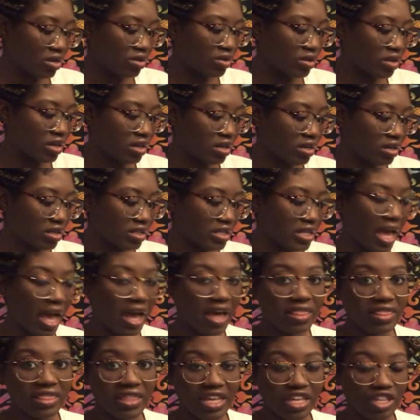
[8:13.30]
Or
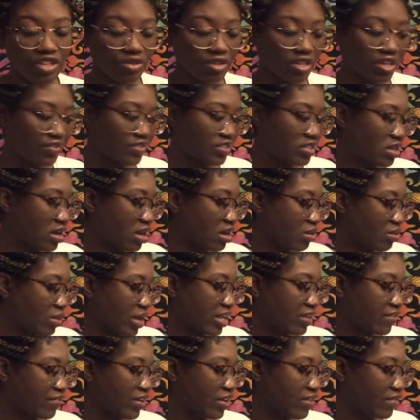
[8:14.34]
yeah, thank you gift, not a
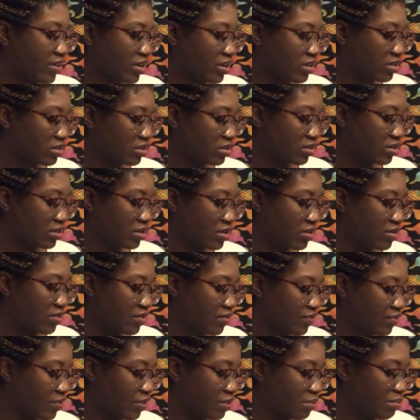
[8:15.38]
wedding favor.
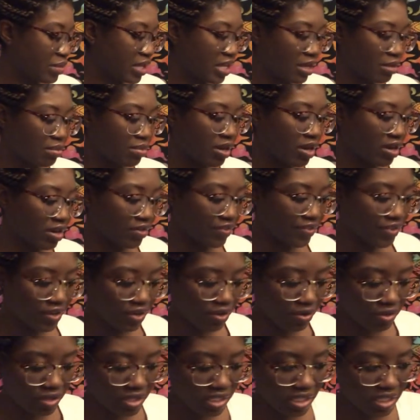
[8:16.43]
For being part of
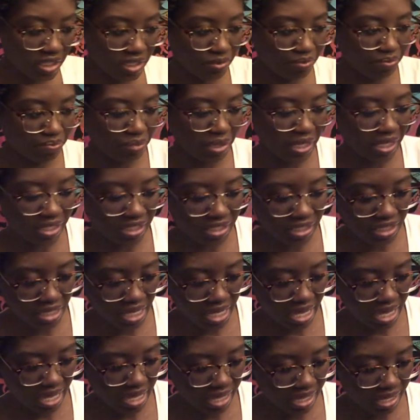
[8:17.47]
her big
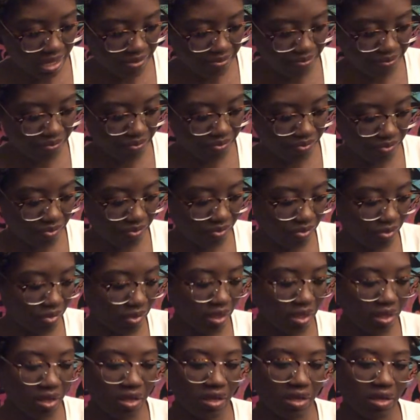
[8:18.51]
day.
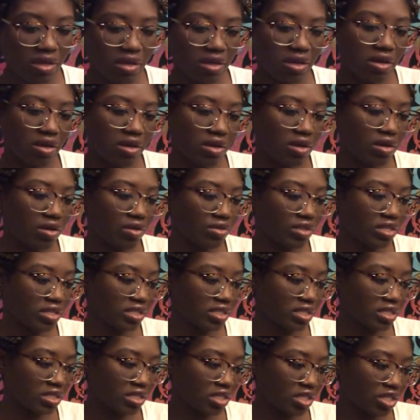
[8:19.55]
Oh,
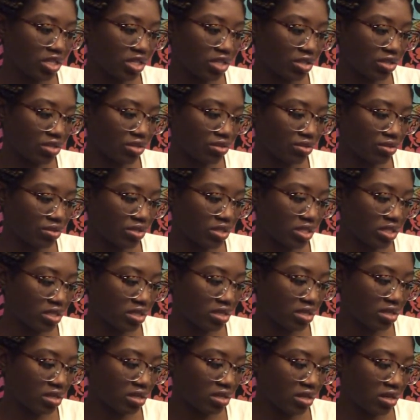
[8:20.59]
this is cute.
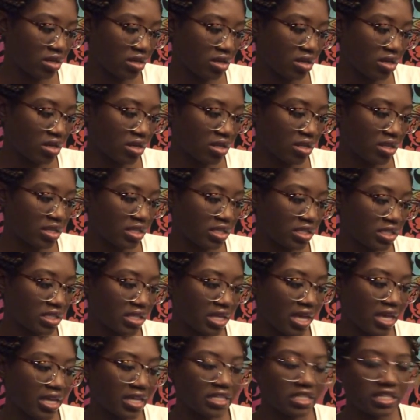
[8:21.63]
This
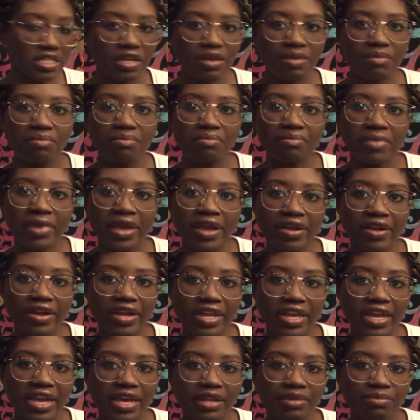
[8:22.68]
says
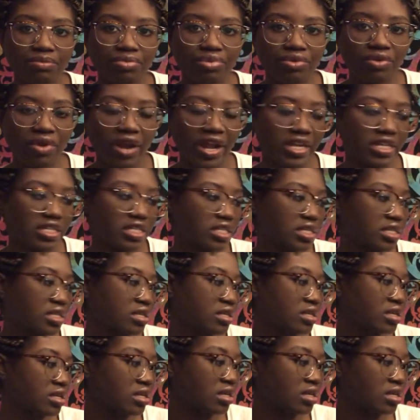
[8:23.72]
Merry and Bright.